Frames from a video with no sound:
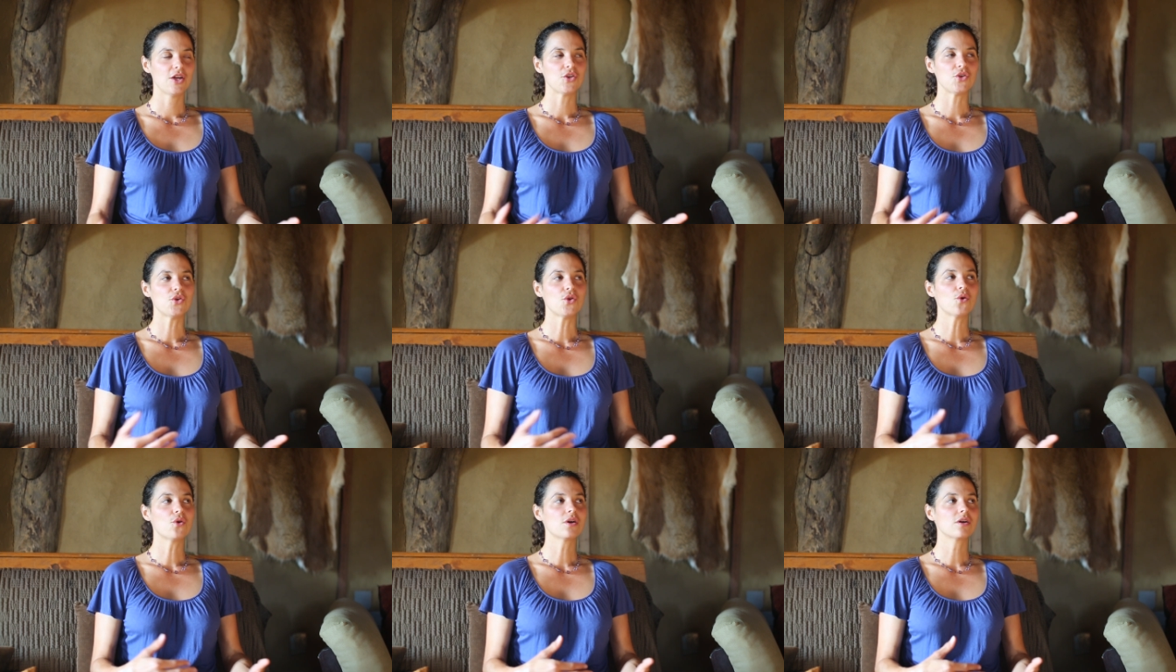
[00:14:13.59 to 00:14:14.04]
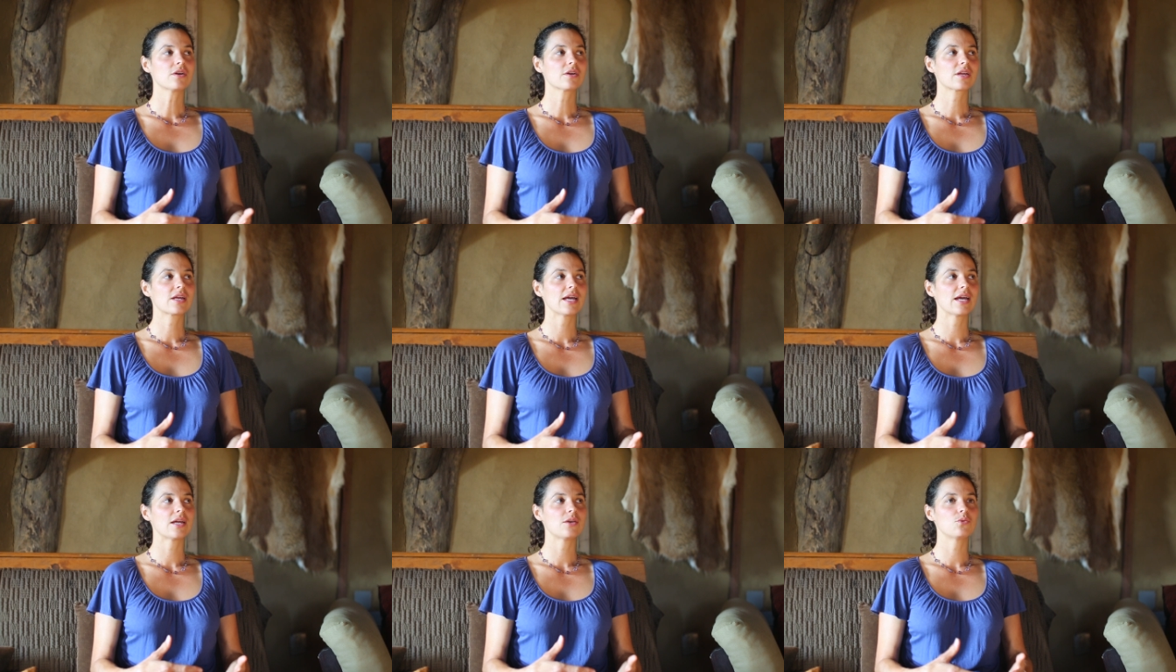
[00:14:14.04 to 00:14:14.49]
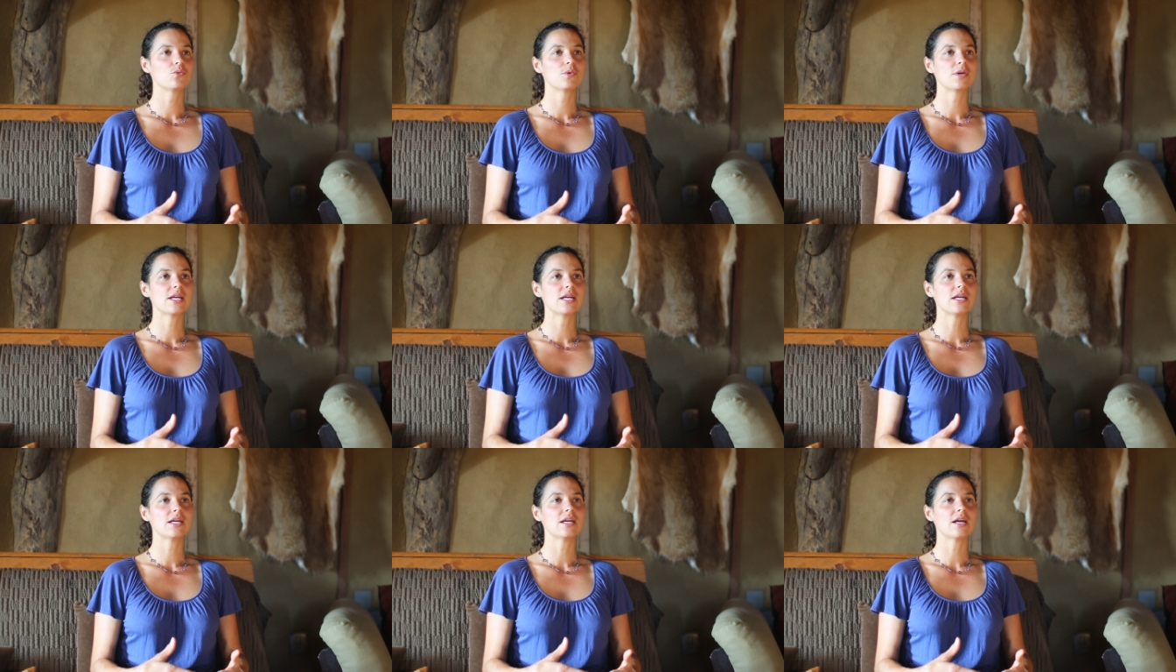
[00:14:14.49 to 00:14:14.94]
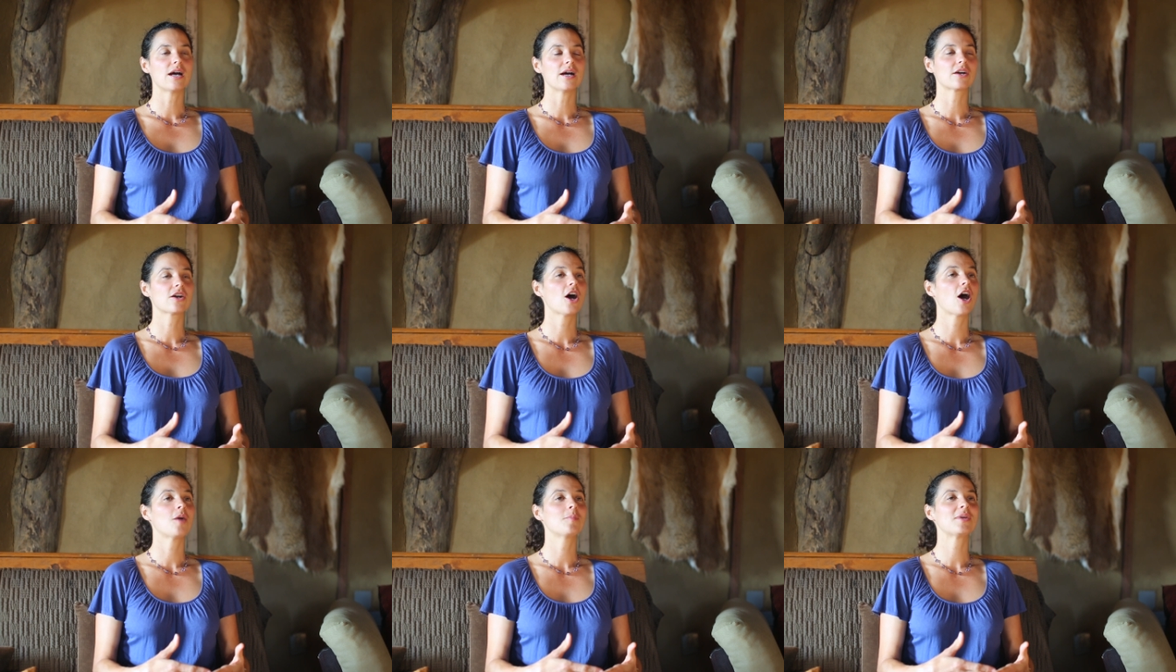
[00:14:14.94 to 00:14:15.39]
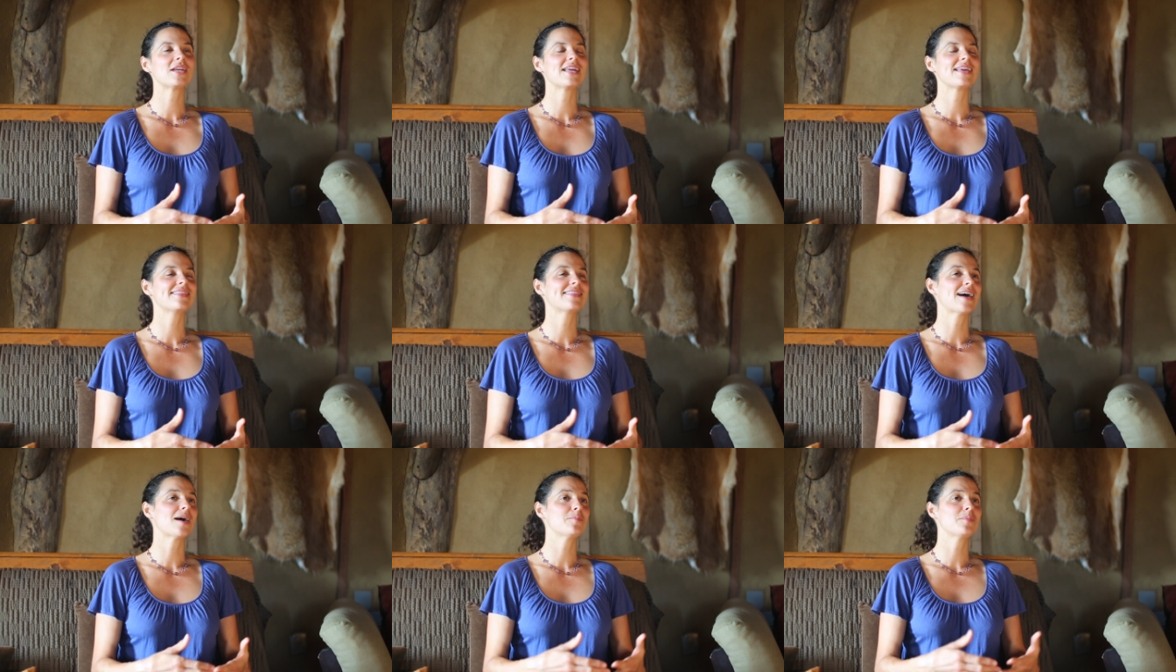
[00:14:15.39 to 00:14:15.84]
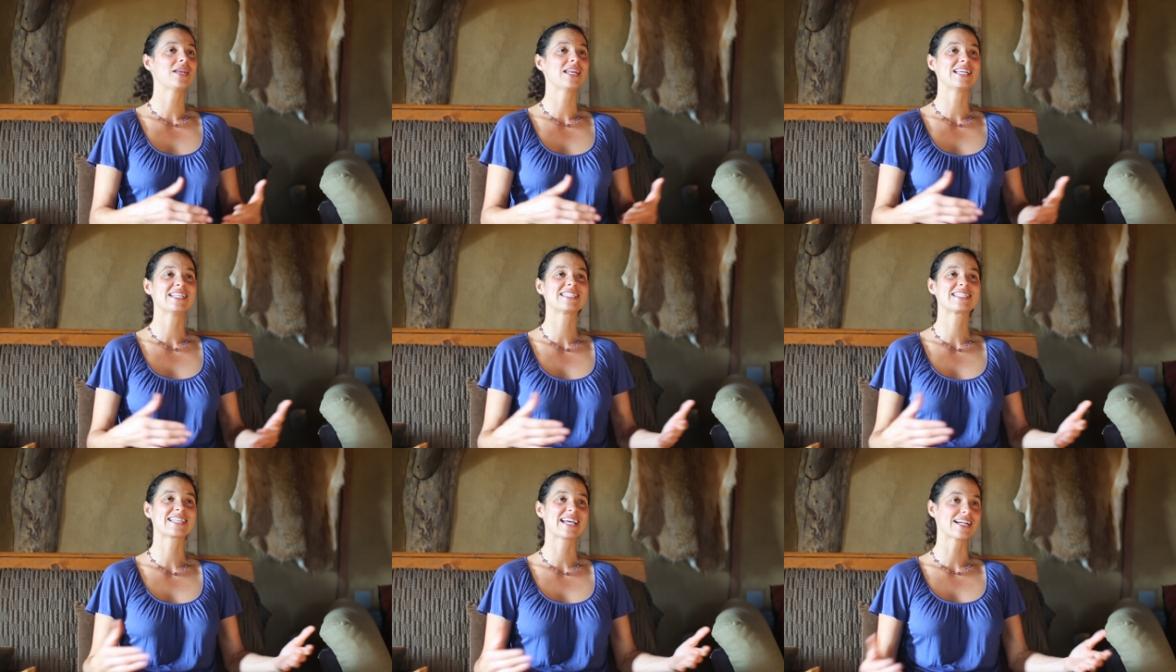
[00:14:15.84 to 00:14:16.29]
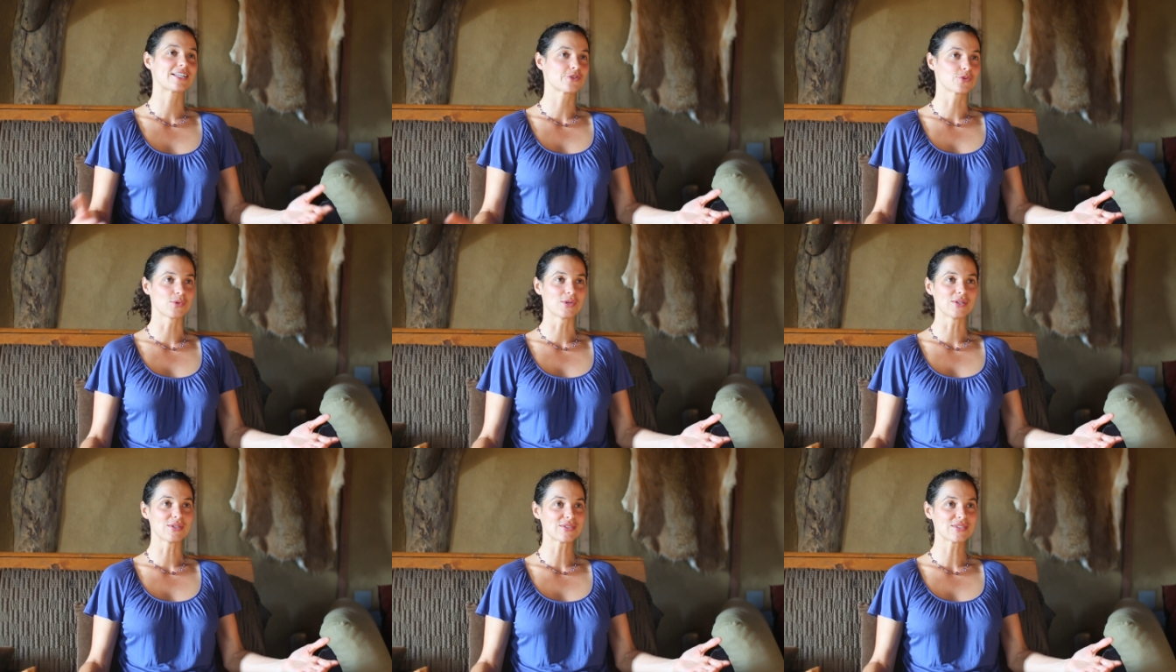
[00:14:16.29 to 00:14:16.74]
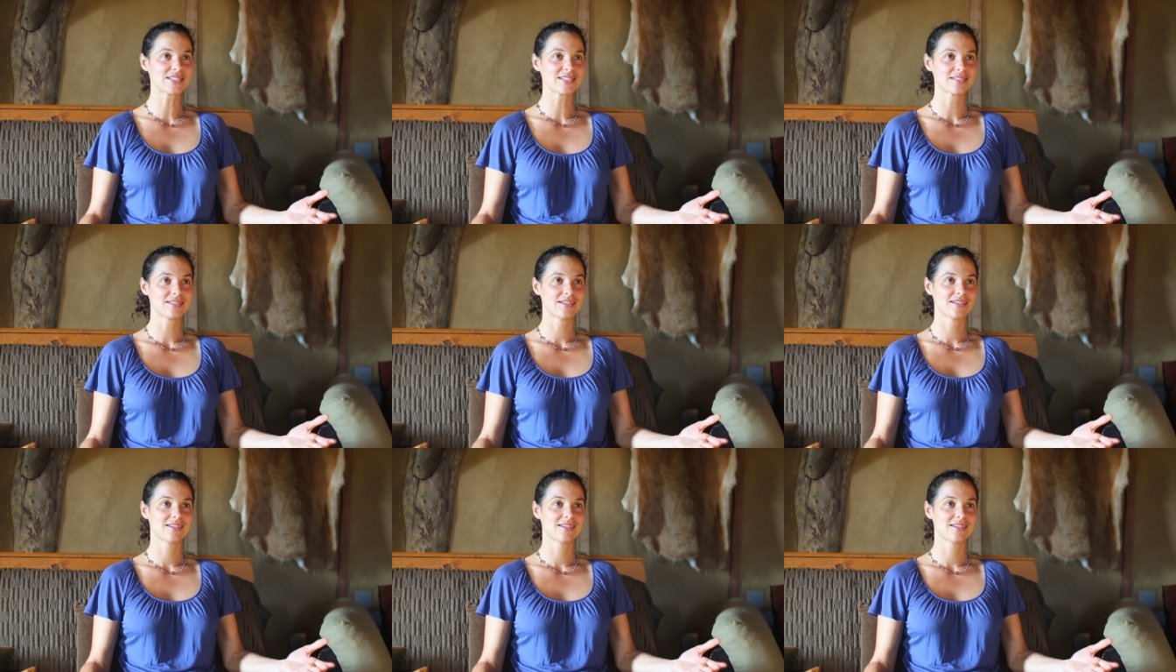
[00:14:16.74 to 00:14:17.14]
nor can we accommodate that many schedules.